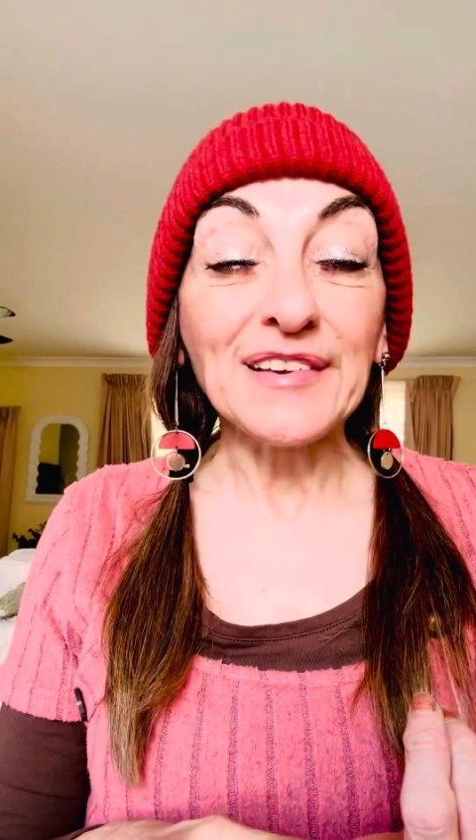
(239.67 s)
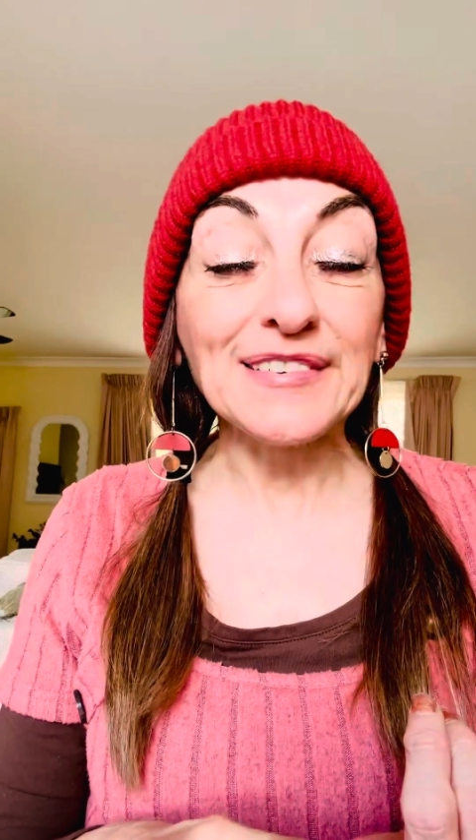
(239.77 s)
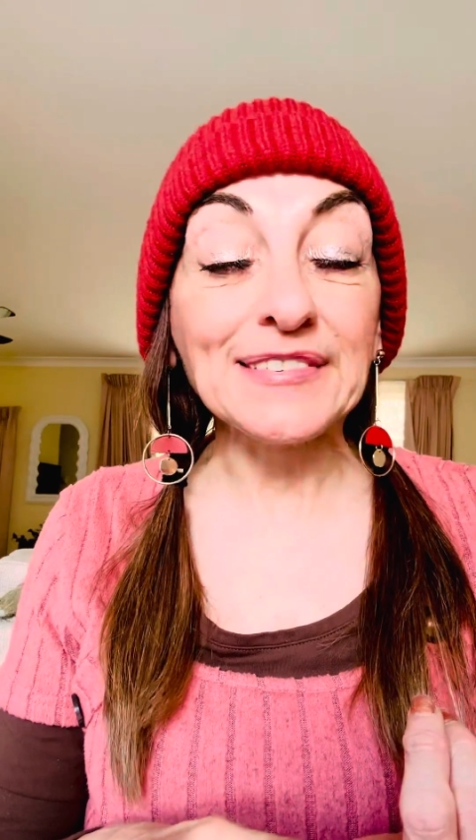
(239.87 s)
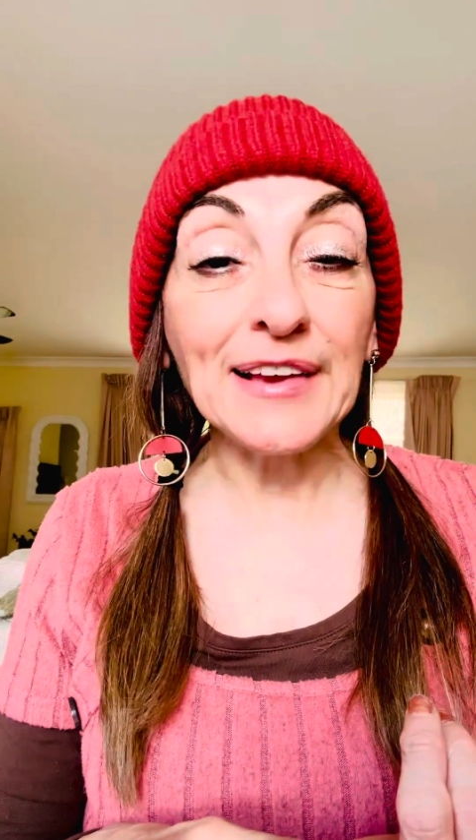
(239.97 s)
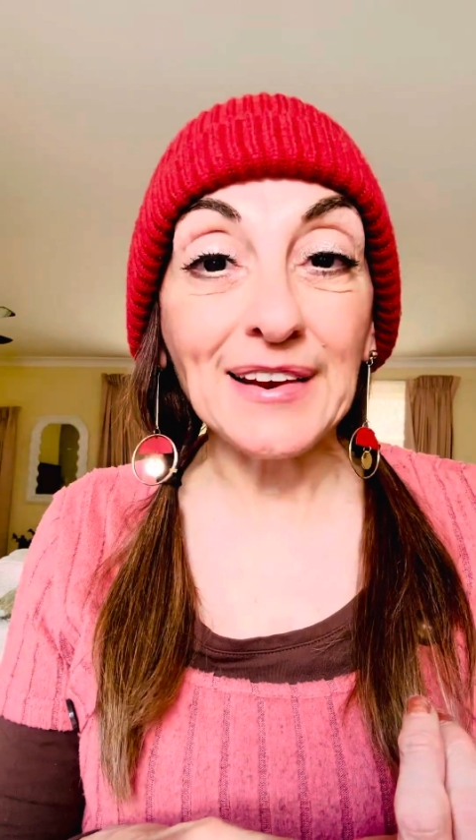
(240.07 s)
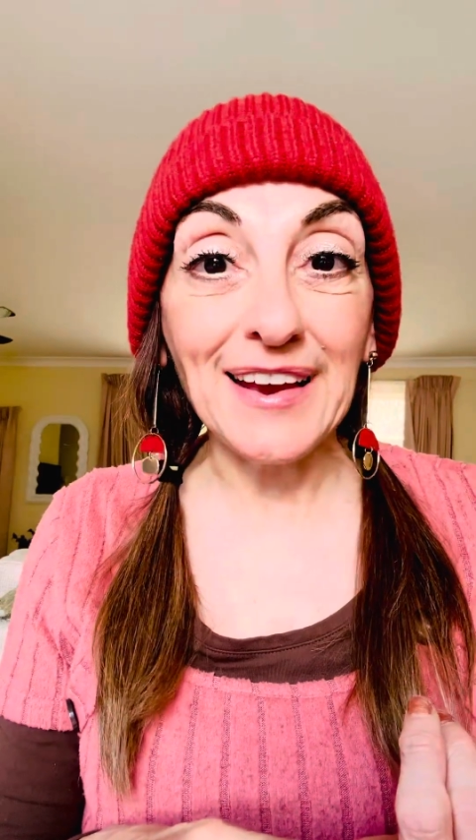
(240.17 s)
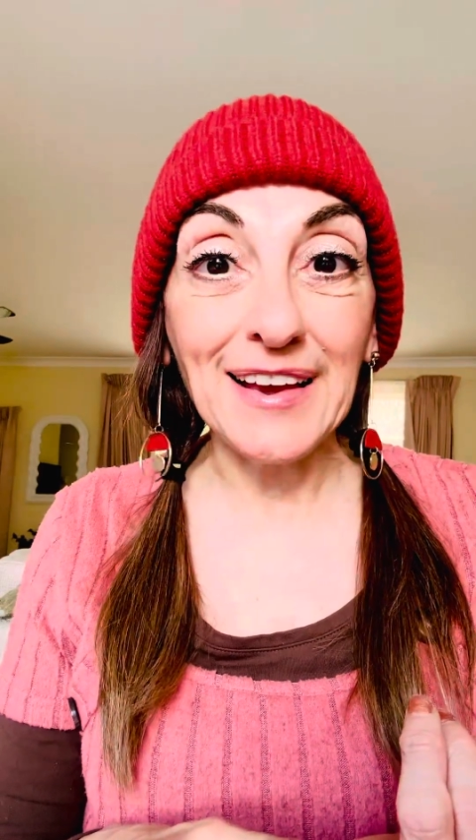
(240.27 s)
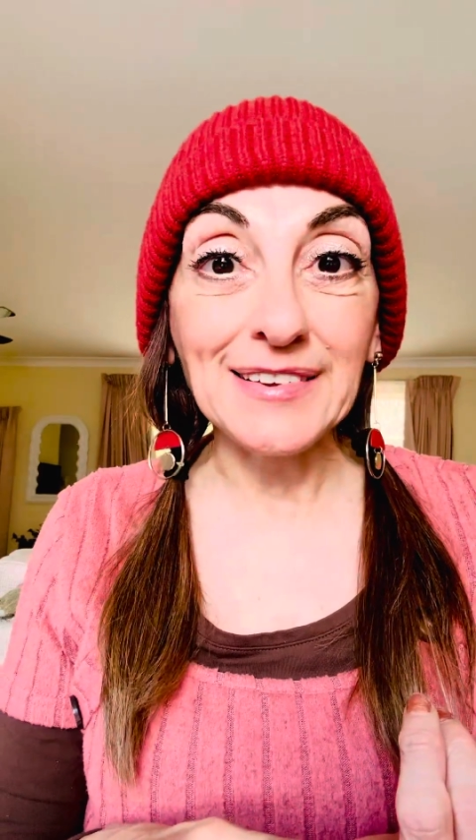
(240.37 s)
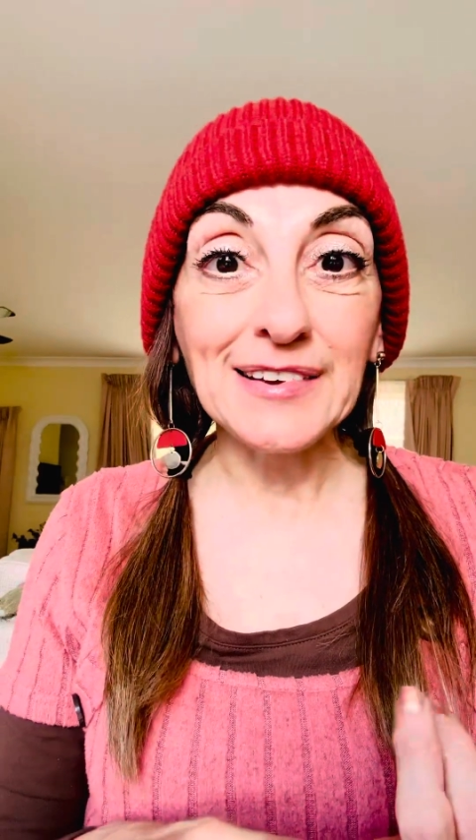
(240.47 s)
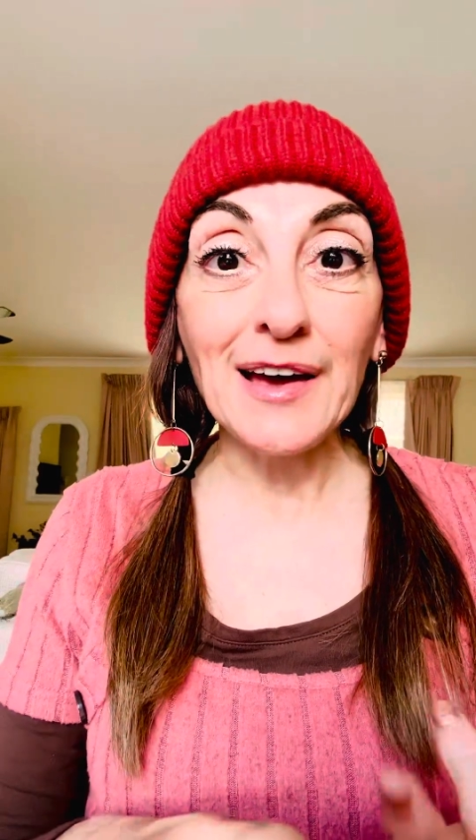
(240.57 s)

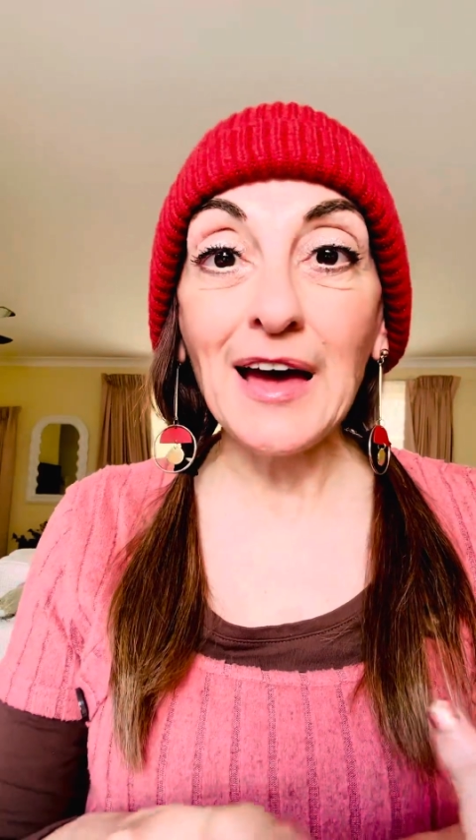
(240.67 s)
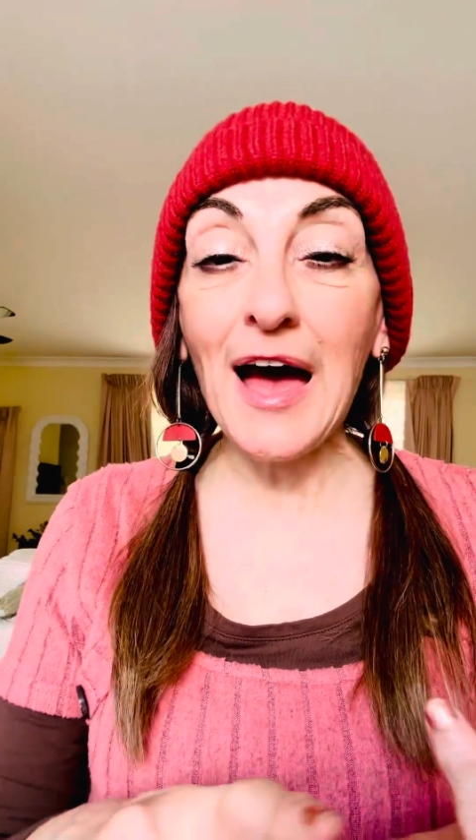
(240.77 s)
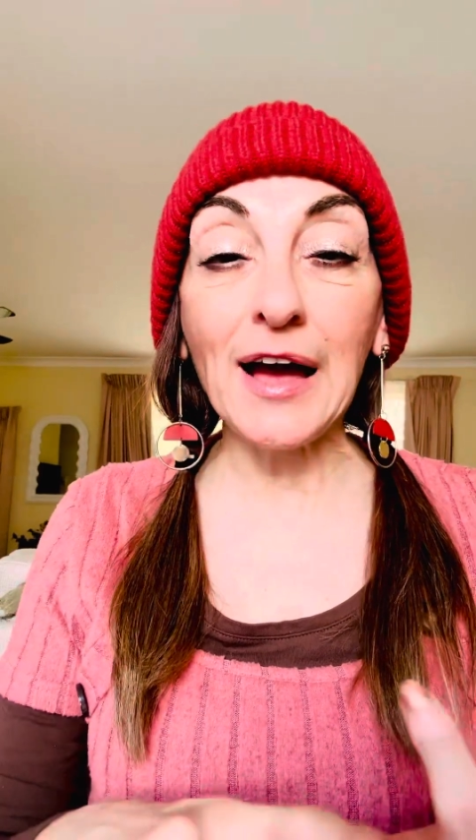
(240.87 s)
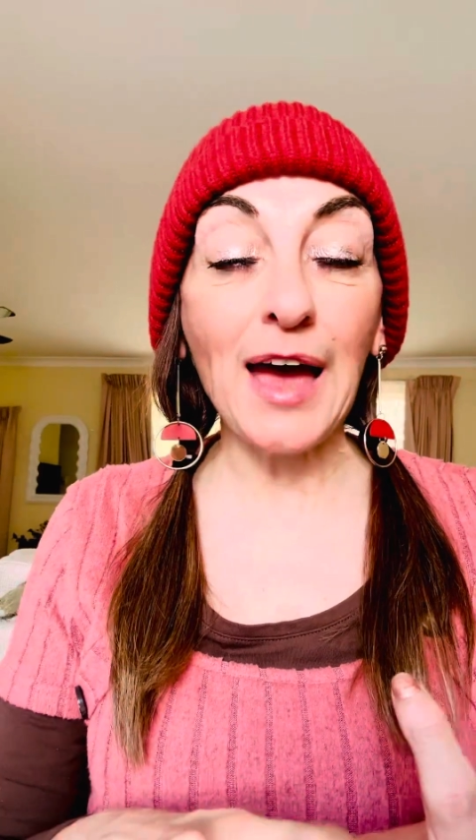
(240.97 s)
Cities our